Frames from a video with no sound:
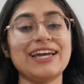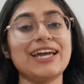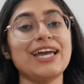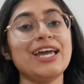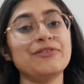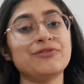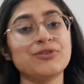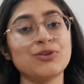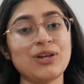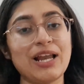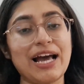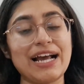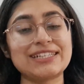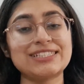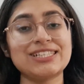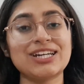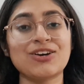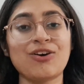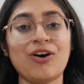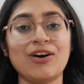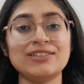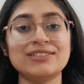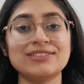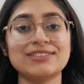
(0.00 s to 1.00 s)
If you liked our
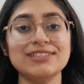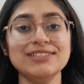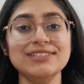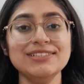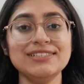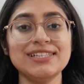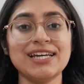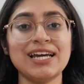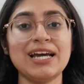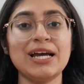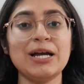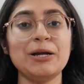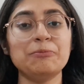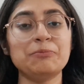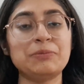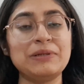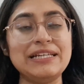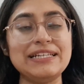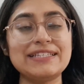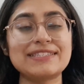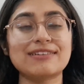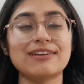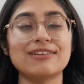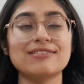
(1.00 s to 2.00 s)
content,
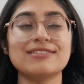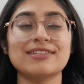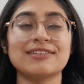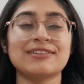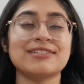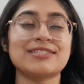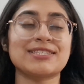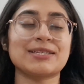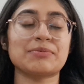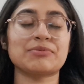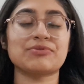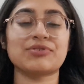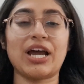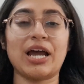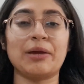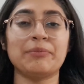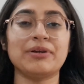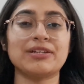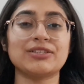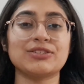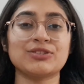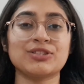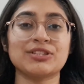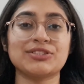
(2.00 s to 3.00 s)
please consider
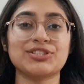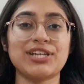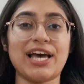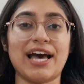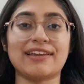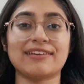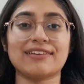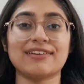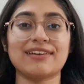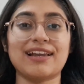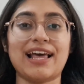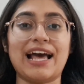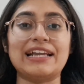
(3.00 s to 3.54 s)
subscribing to the channel